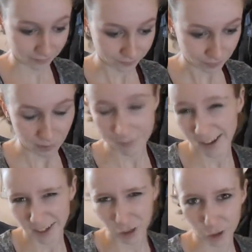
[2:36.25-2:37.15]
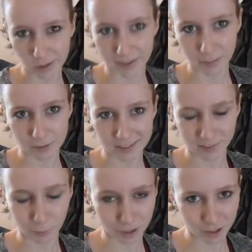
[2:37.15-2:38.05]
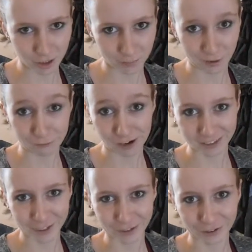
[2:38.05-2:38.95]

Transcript: I'm not gonna show you guys because I'm pretty sure my friends and